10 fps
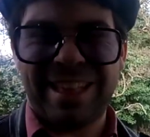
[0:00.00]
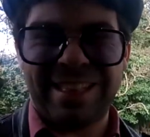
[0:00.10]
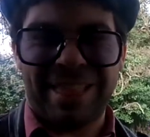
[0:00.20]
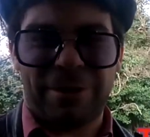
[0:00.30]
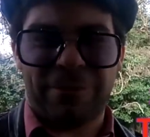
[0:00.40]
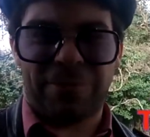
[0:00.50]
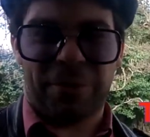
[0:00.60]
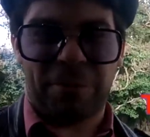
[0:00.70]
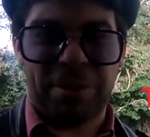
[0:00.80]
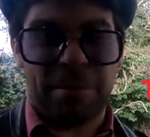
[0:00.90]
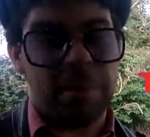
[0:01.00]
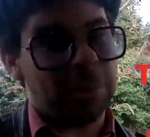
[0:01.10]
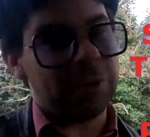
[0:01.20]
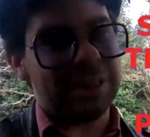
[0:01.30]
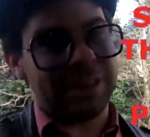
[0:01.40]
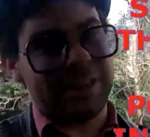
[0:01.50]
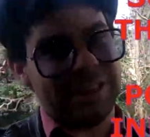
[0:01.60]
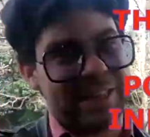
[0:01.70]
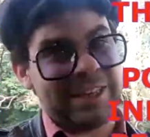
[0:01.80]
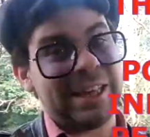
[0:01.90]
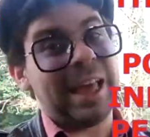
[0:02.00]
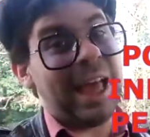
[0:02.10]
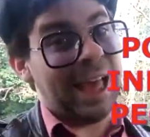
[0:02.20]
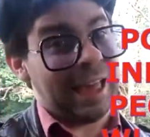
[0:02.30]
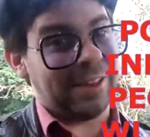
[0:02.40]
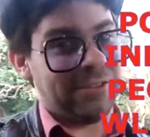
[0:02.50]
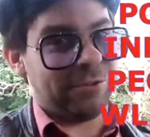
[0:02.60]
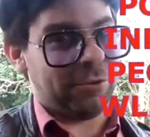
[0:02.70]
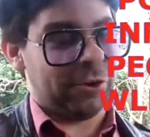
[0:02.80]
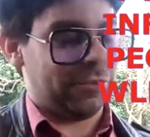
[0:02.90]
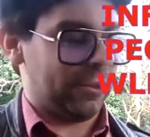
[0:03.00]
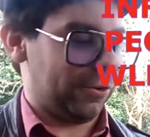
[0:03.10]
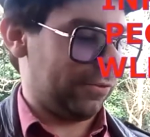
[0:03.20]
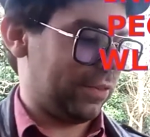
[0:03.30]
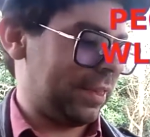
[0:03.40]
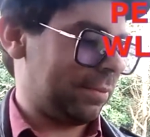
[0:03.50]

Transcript: that will affirm them personally and in front of others.